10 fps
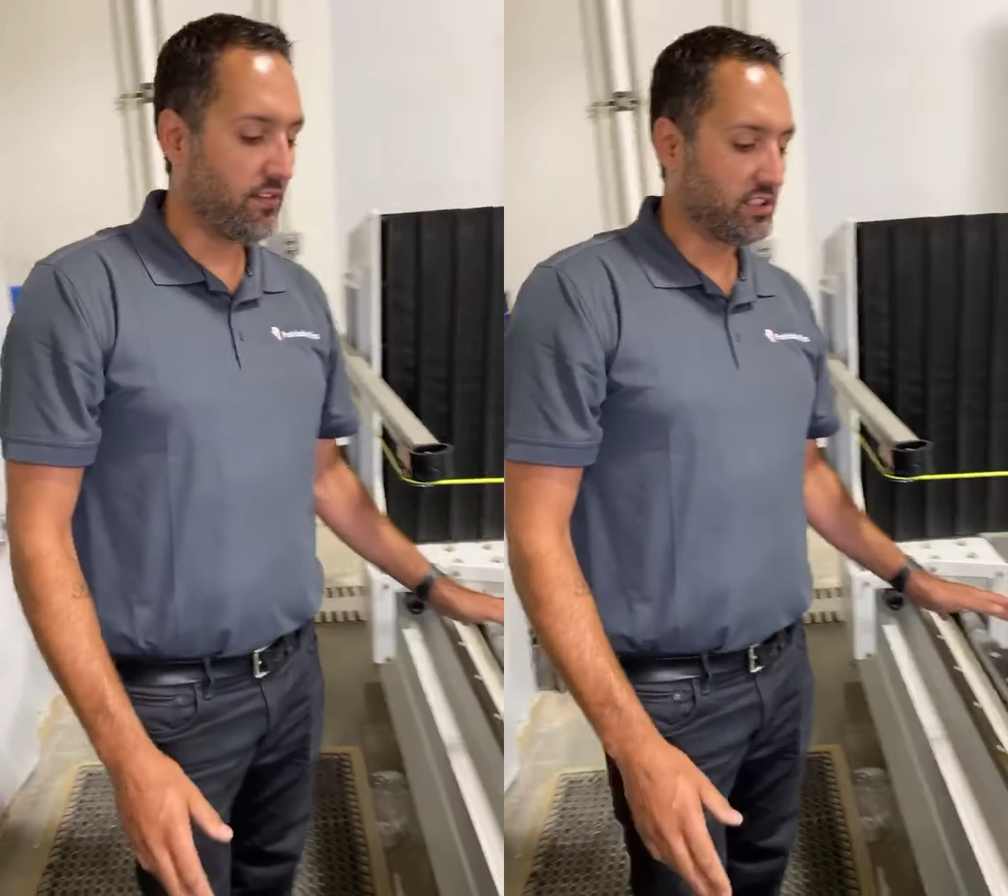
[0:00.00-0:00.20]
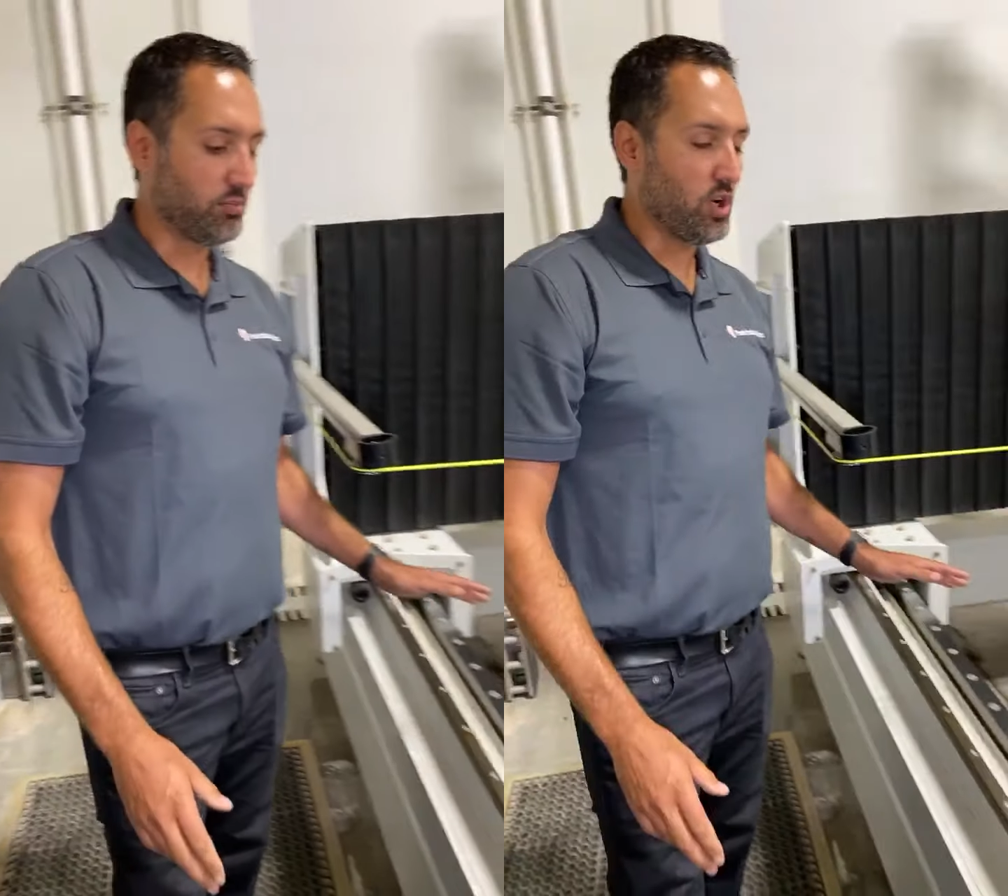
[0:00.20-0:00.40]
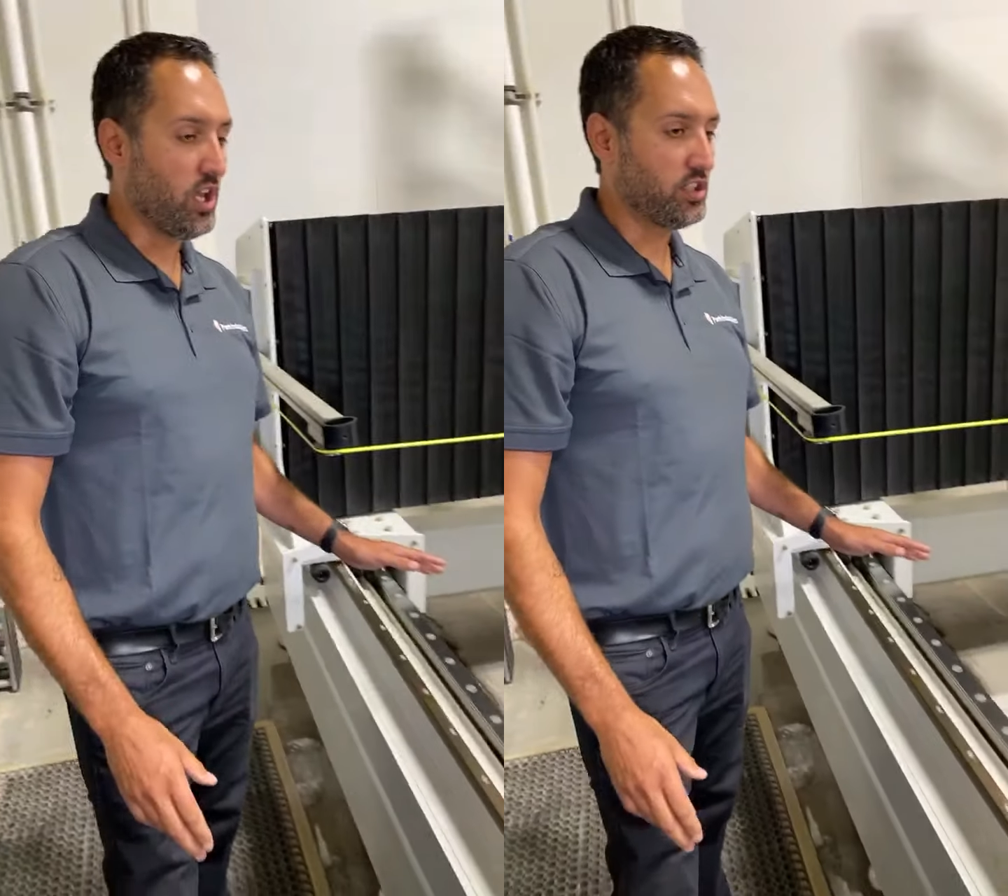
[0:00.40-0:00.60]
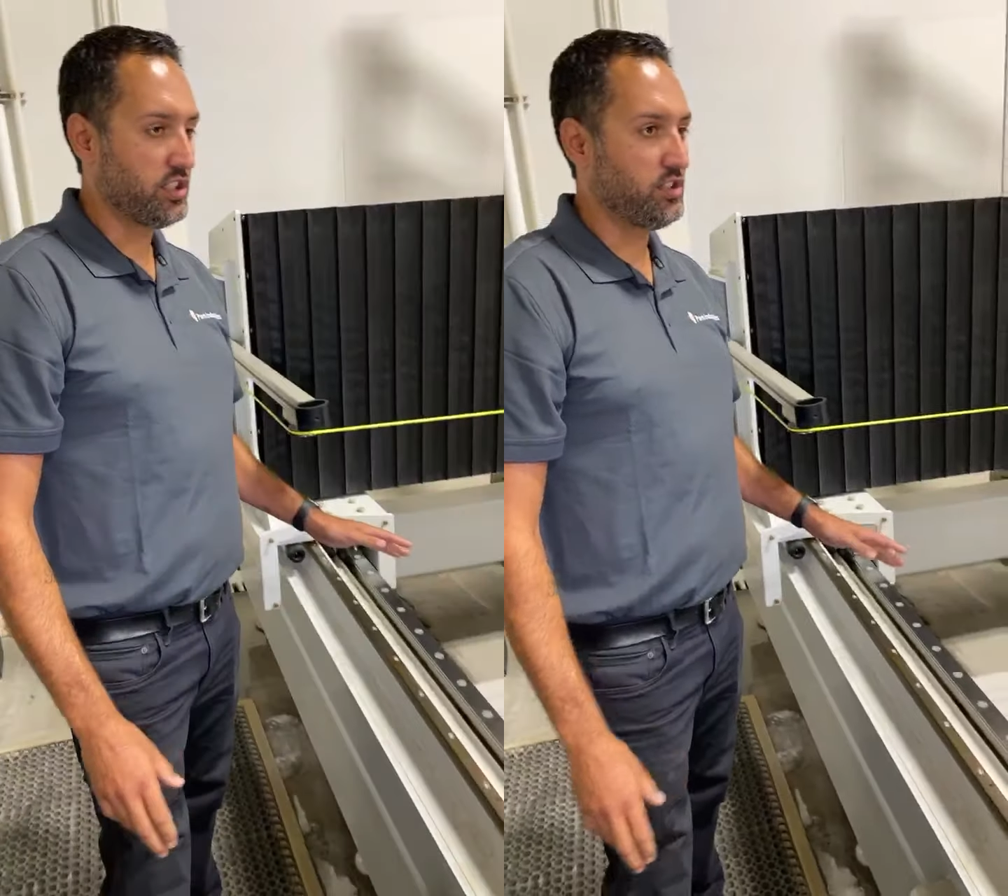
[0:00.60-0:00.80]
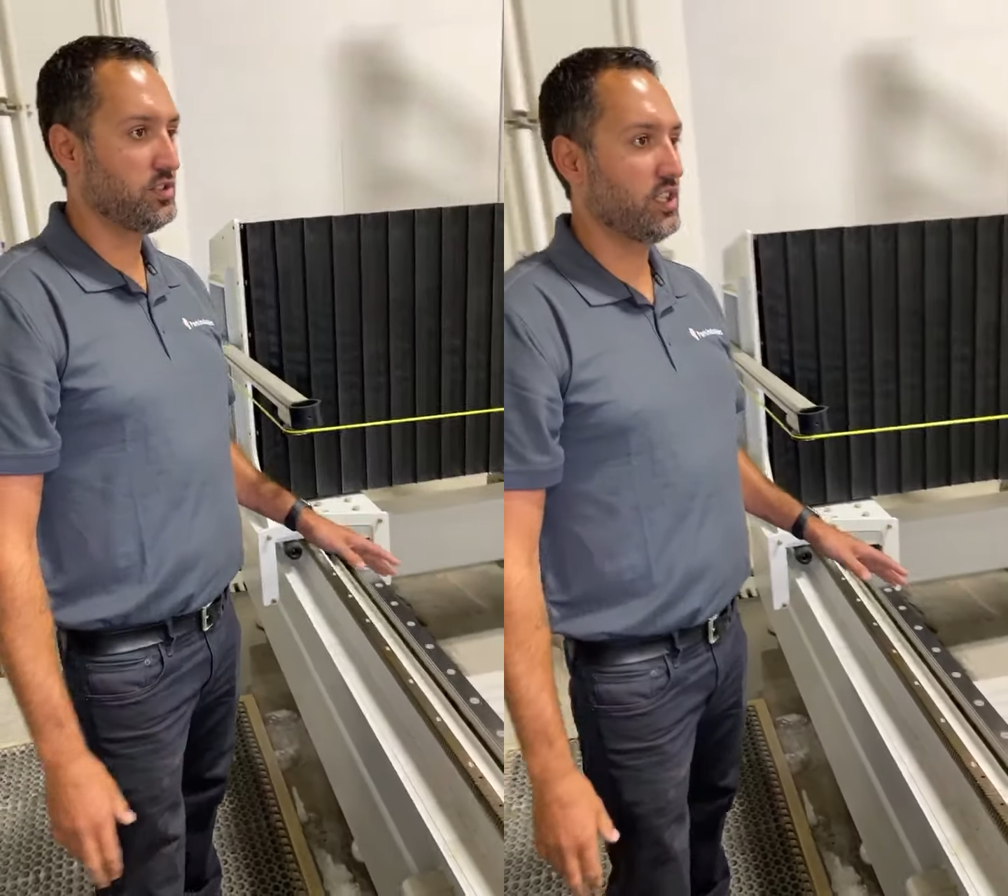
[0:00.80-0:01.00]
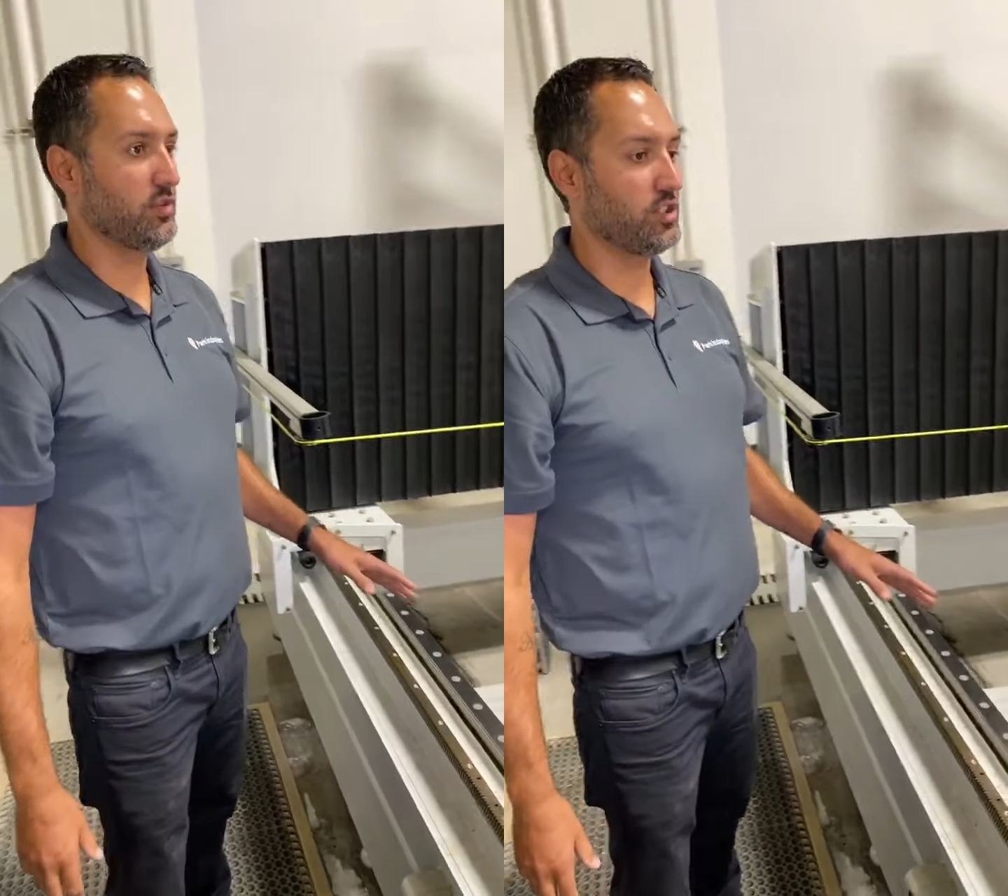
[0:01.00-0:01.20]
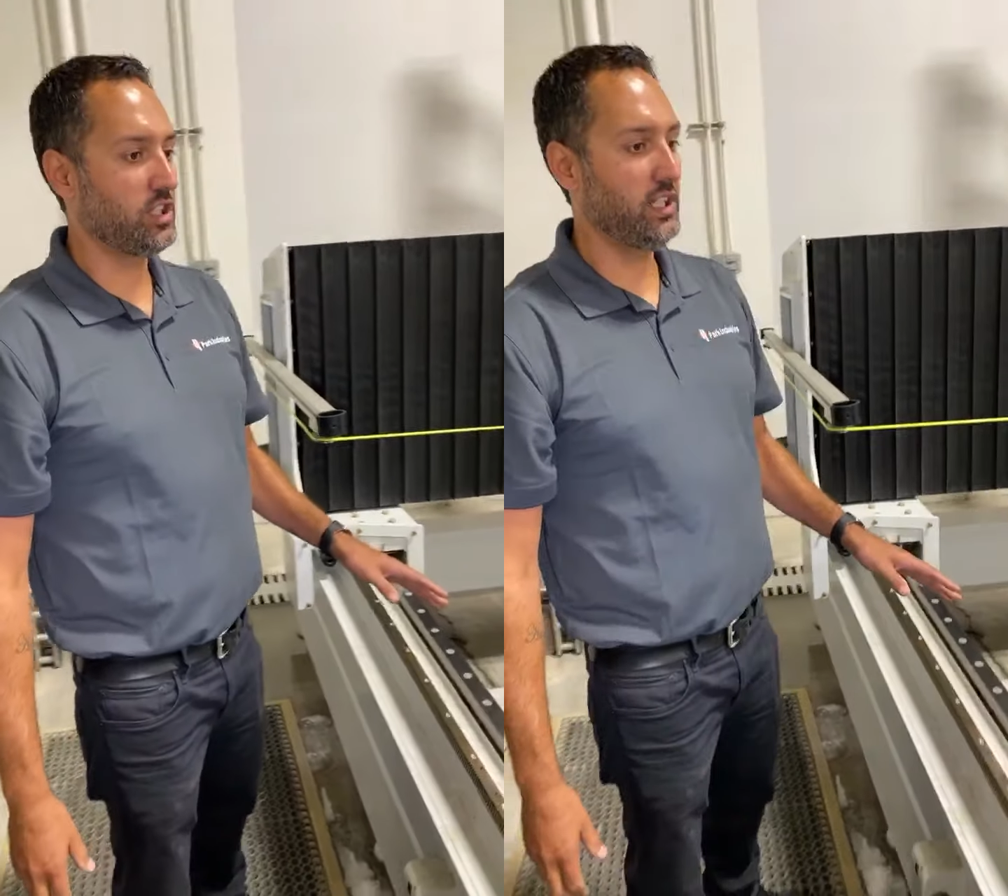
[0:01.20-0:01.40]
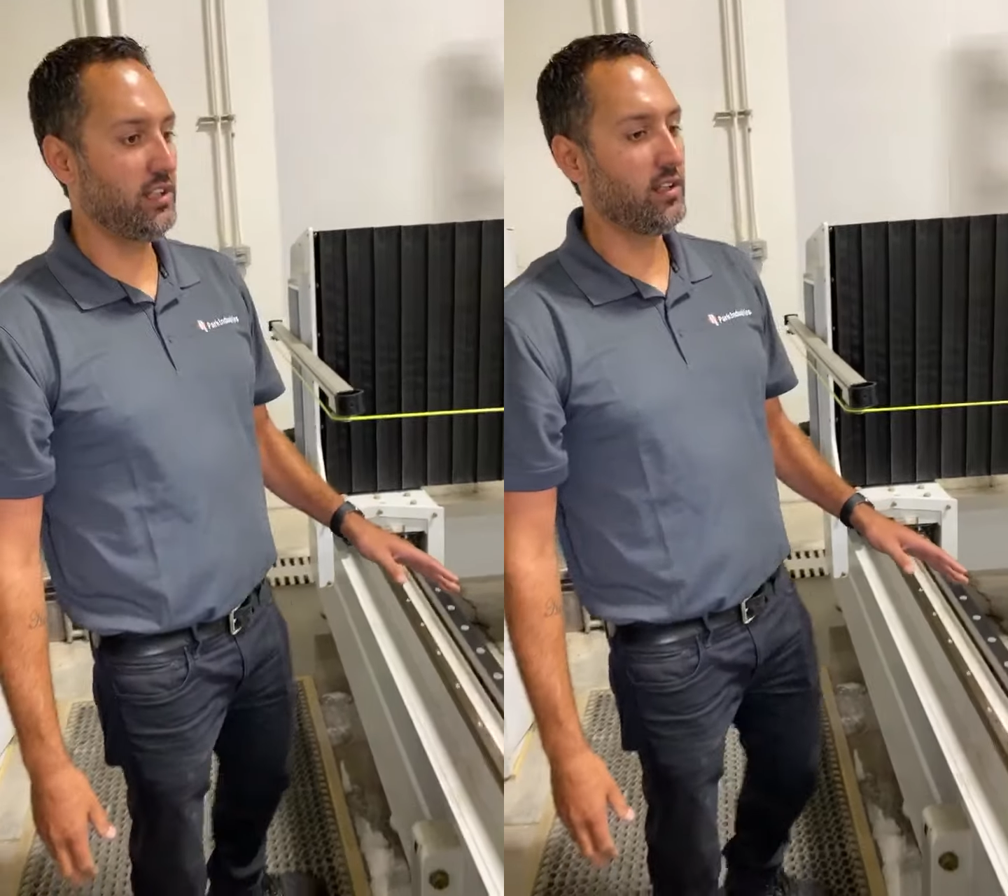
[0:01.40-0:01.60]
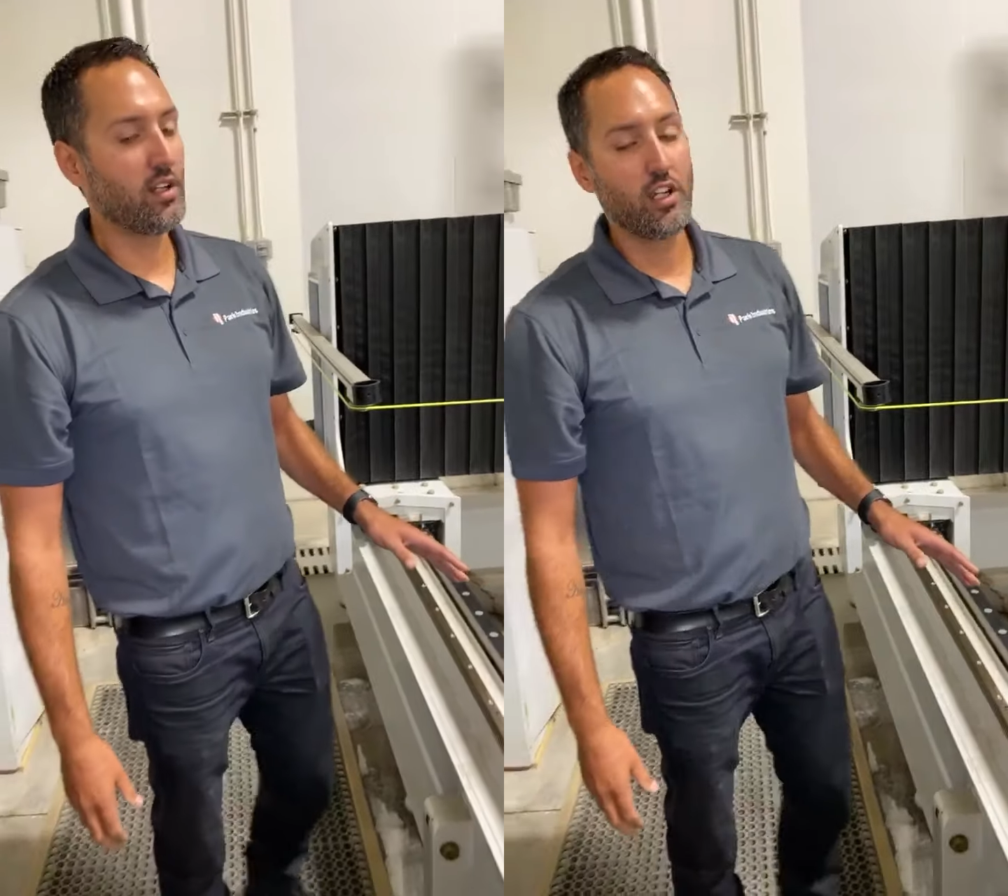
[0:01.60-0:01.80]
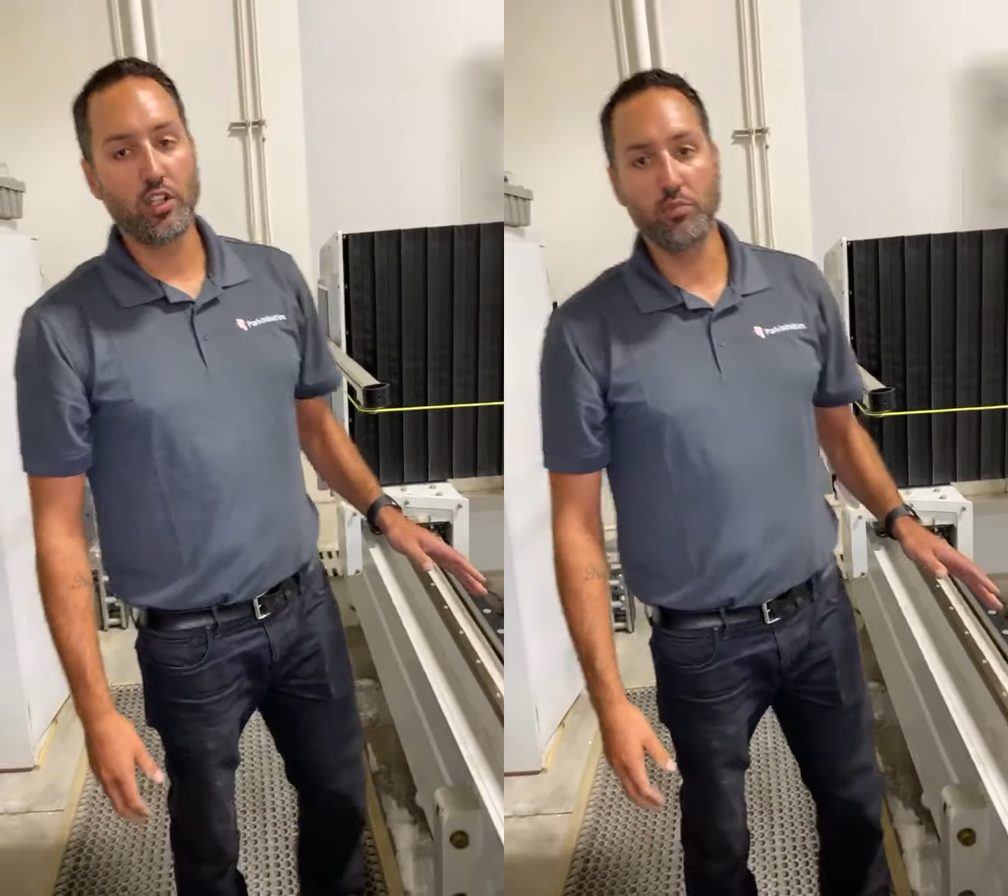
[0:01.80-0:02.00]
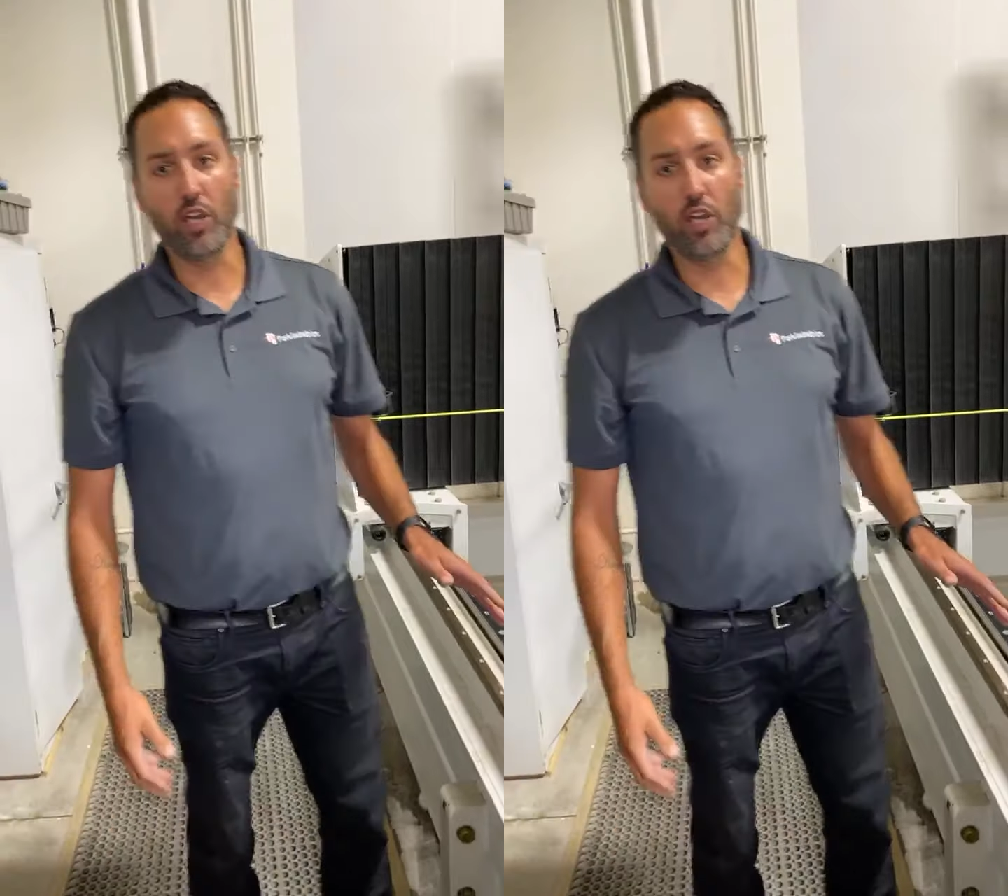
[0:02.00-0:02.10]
some polish issues on the machine, you might